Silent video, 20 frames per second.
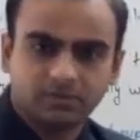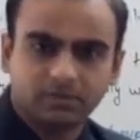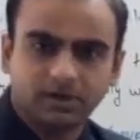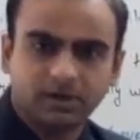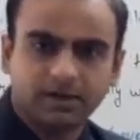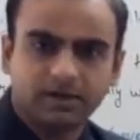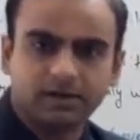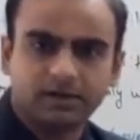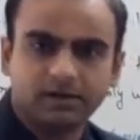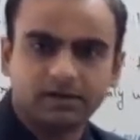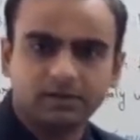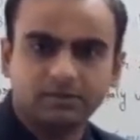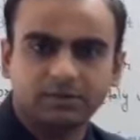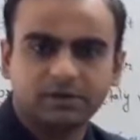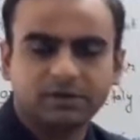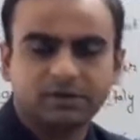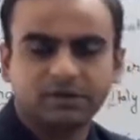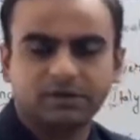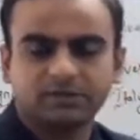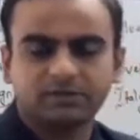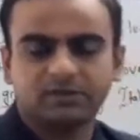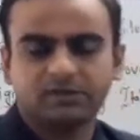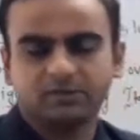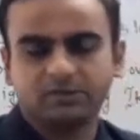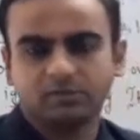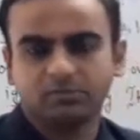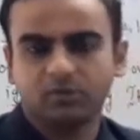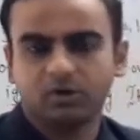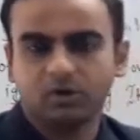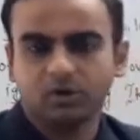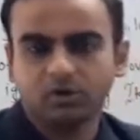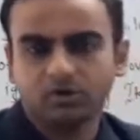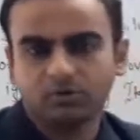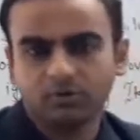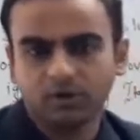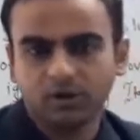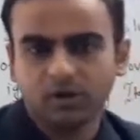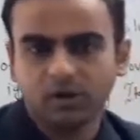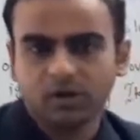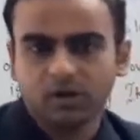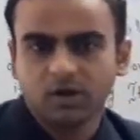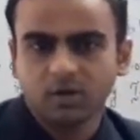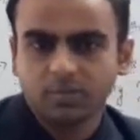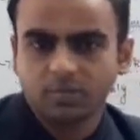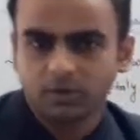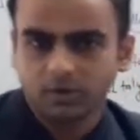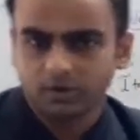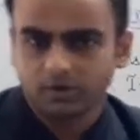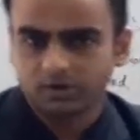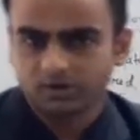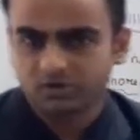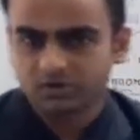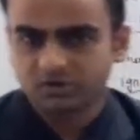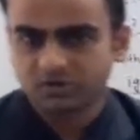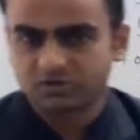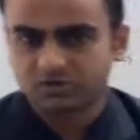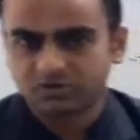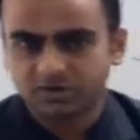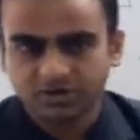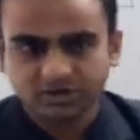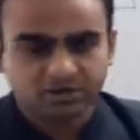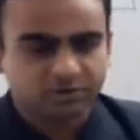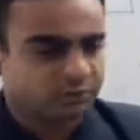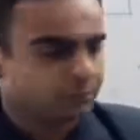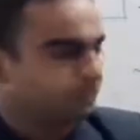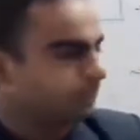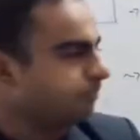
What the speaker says: Black ultimately is a symbol of protest, right?